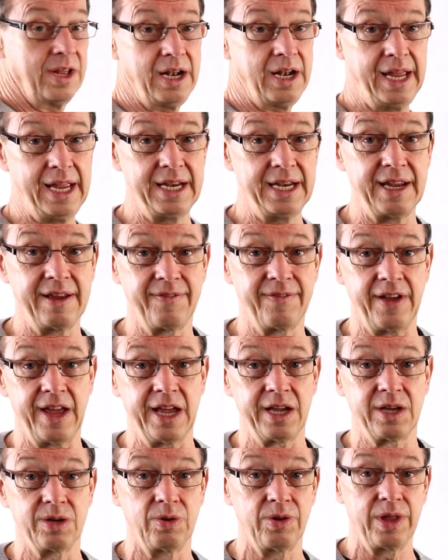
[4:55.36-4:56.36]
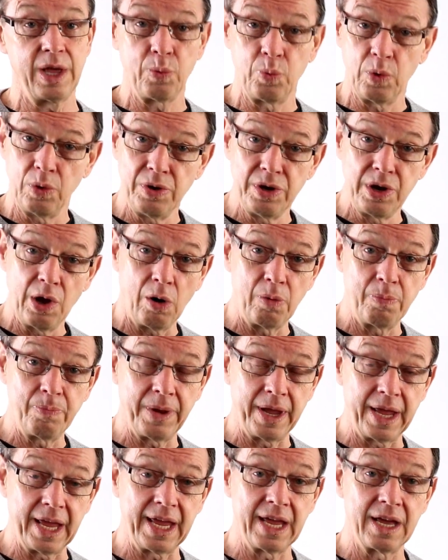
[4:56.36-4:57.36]
leading vehicle. There will not
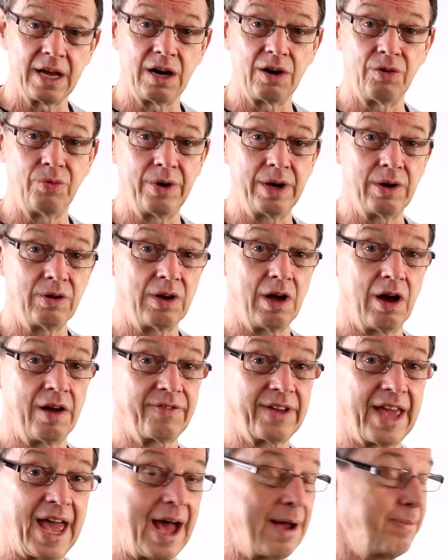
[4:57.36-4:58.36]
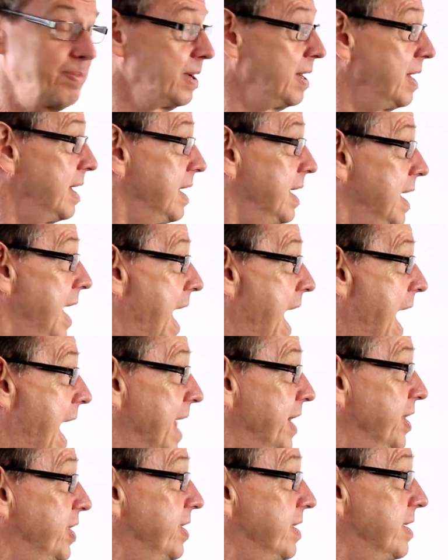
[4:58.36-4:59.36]
be a real life gap.
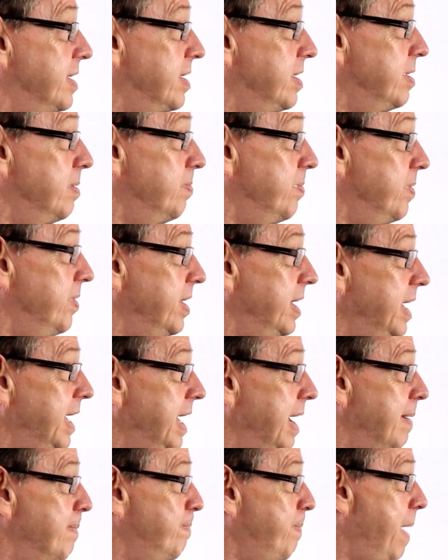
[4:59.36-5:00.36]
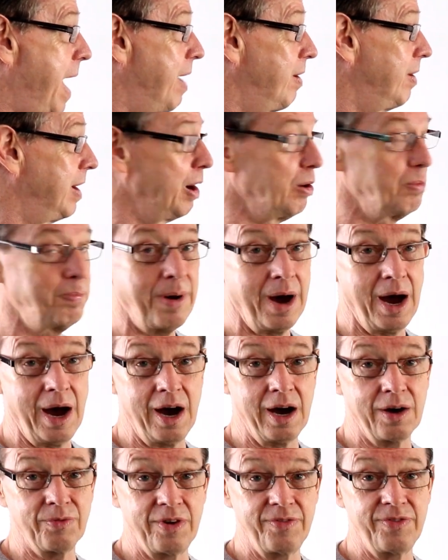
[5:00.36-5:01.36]
And the parallel
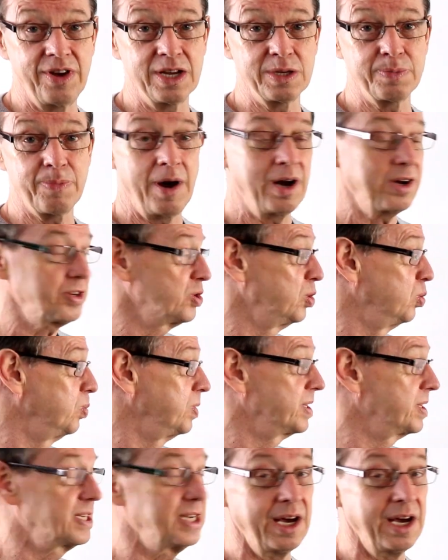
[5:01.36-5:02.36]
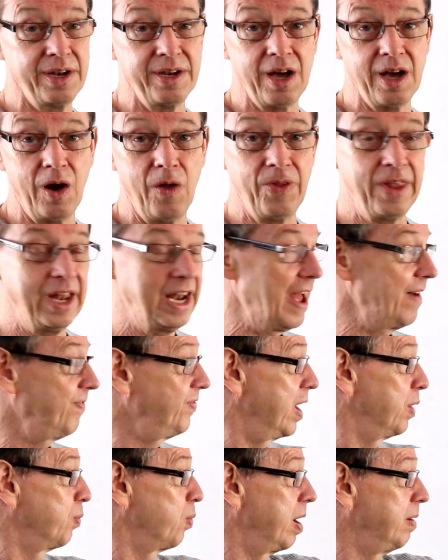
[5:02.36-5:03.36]
park, reverse park's always done on the left.
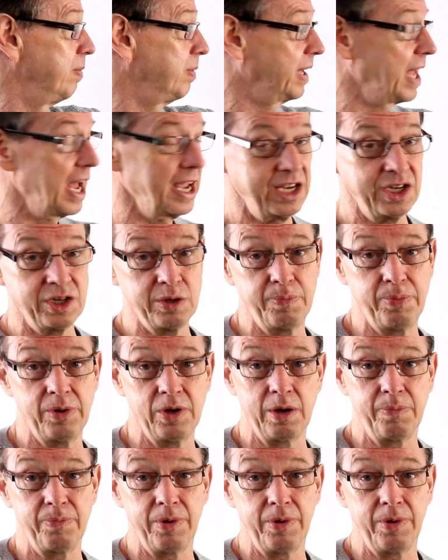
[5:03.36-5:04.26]
They won't get you to pull up